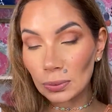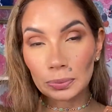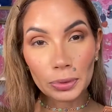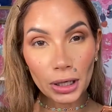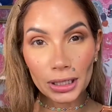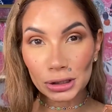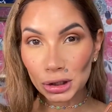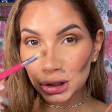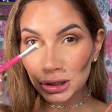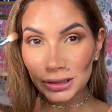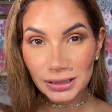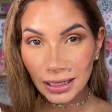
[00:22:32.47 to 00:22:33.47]

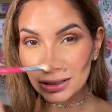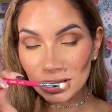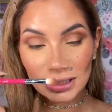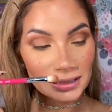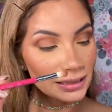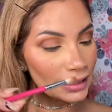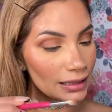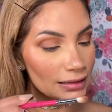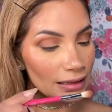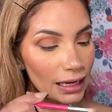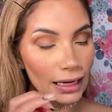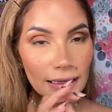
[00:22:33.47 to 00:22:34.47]
brush touches it, it's
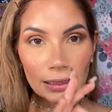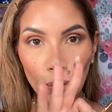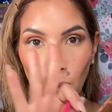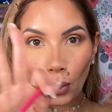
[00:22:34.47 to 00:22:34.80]
like,